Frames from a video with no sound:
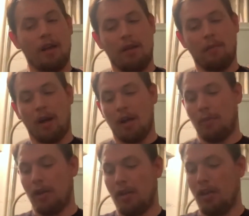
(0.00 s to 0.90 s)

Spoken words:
In my opinion,